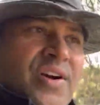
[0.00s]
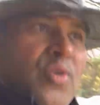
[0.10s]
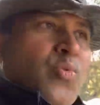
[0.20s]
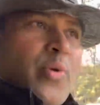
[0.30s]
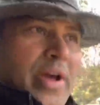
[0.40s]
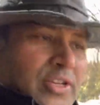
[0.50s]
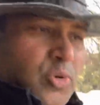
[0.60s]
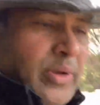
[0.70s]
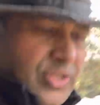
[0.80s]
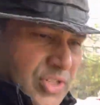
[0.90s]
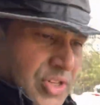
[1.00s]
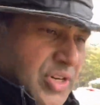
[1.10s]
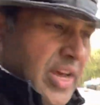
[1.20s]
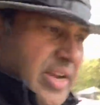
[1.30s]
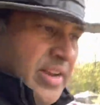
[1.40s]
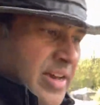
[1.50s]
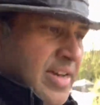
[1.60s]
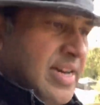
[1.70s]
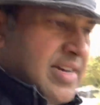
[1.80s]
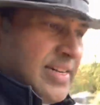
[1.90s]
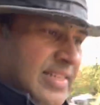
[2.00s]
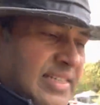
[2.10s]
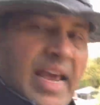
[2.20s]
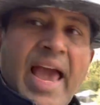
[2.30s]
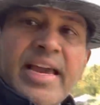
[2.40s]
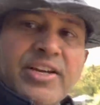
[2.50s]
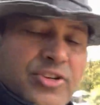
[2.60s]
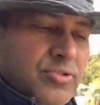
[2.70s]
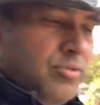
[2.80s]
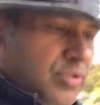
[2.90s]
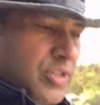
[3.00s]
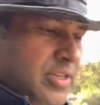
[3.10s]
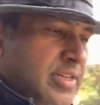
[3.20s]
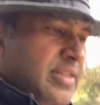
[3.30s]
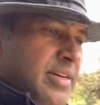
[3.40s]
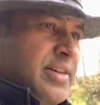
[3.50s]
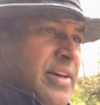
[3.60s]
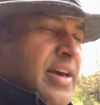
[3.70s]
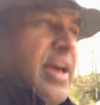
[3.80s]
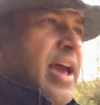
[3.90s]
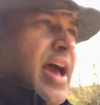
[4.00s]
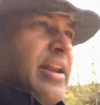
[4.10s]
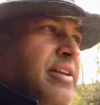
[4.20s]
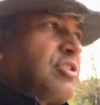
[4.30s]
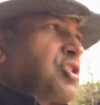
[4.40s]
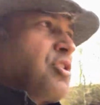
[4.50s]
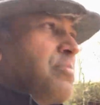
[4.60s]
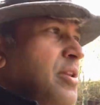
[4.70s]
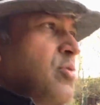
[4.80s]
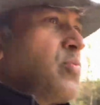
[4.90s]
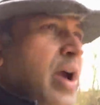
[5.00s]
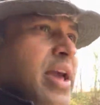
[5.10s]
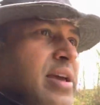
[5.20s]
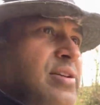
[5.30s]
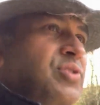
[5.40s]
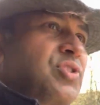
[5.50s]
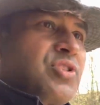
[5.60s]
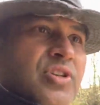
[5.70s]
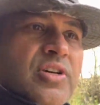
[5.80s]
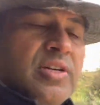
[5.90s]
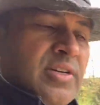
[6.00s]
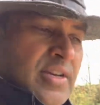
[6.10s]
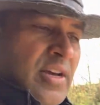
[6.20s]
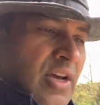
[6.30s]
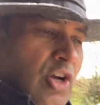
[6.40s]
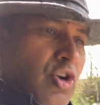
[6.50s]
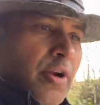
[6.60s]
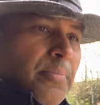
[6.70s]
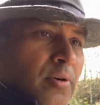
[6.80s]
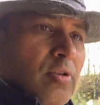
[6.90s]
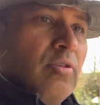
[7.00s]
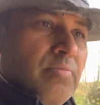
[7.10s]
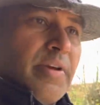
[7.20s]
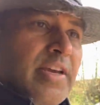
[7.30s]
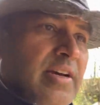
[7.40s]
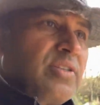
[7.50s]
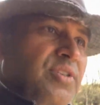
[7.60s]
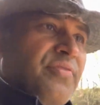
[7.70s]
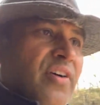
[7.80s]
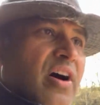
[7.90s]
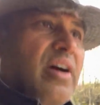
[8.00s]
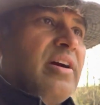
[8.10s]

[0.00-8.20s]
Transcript: we are twisted and tangled and in so many ways crippled because of our